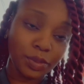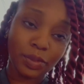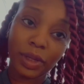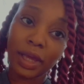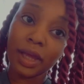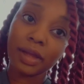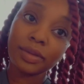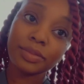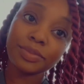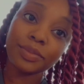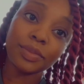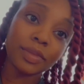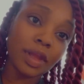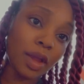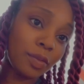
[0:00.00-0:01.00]
Okay.
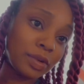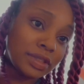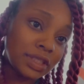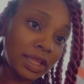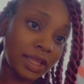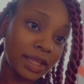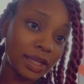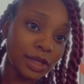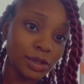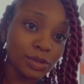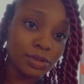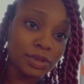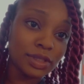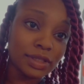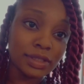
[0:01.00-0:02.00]
And once they get
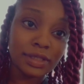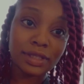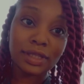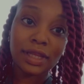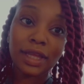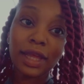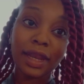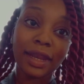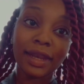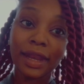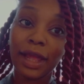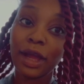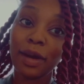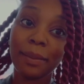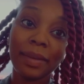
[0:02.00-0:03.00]
loose,
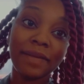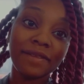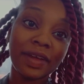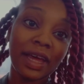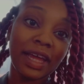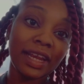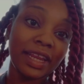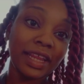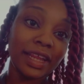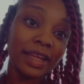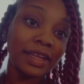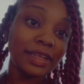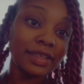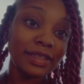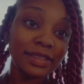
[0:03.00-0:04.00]
they gonna be fat in.
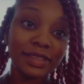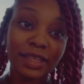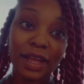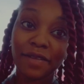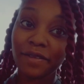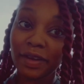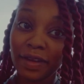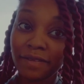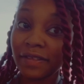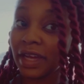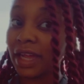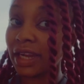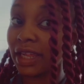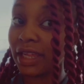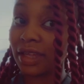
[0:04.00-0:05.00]
Definitely
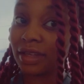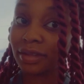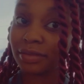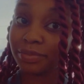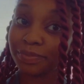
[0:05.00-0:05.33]
fat in.